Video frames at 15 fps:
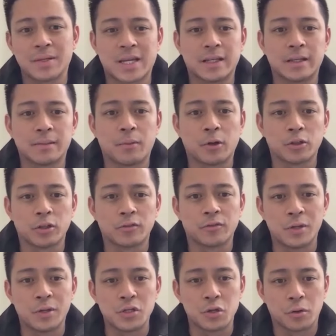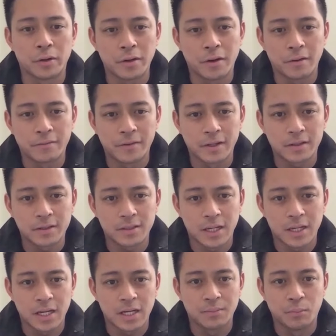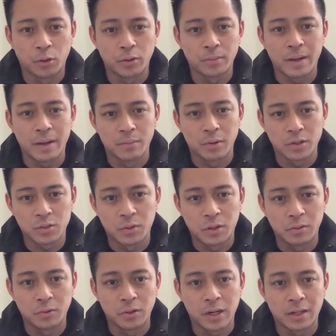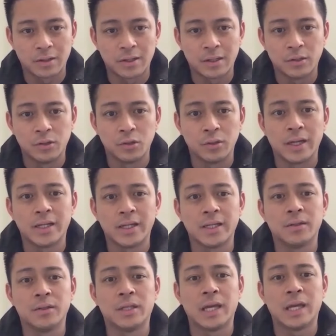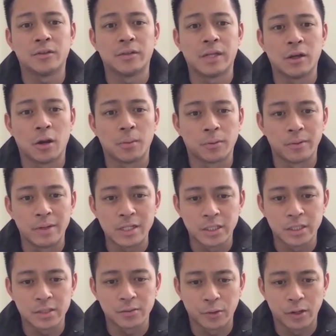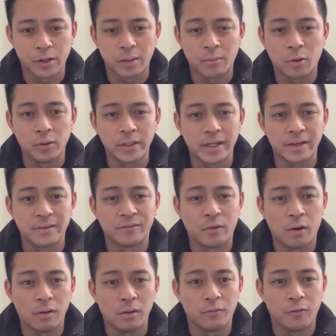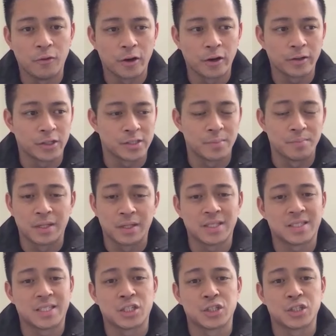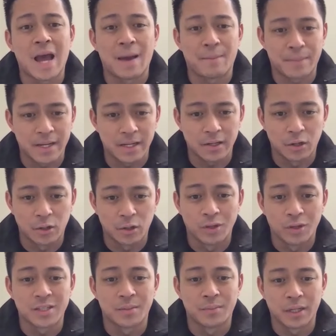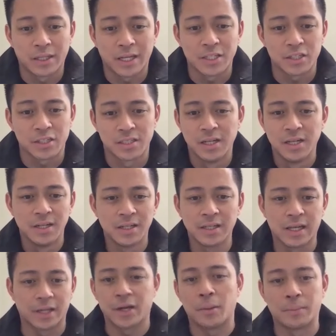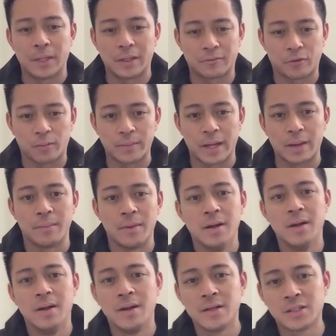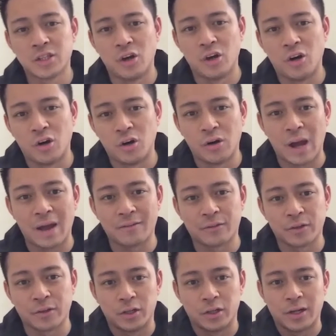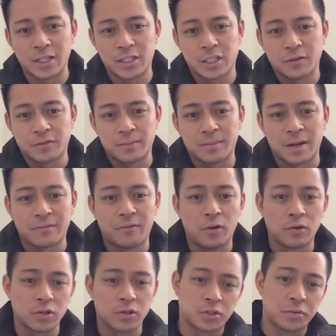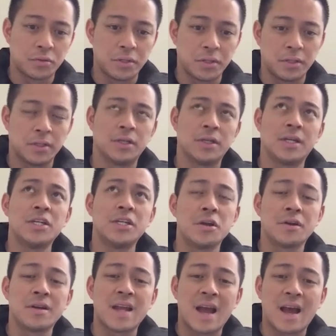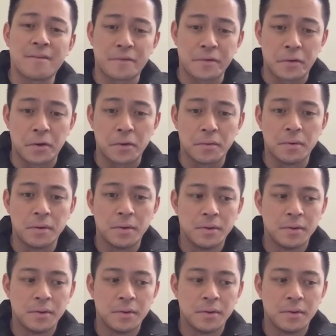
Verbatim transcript: a silent partner for majority of it and board member as well where i don't do any day-to-day operations where i'm only involved where there's a big decision happening or once a month i just get an update from them so after you know i shifted my focus to a year and a half ago